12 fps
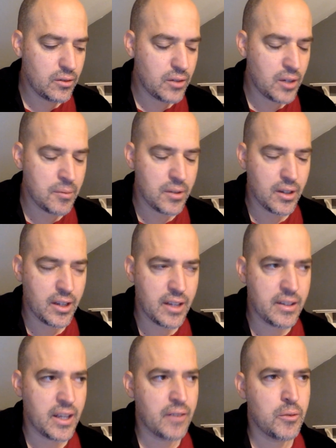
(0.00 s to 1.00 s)
I
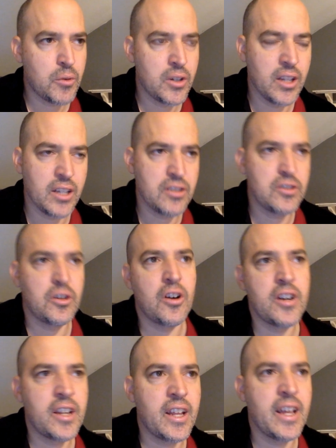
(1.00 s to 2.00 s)
can't think of the word, like
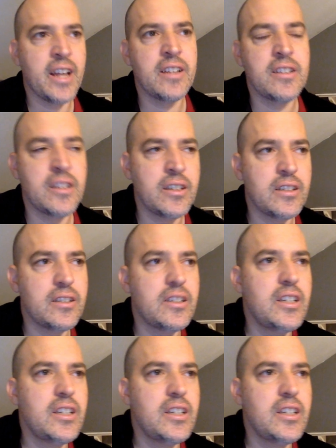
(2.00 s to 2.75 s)
starting again, the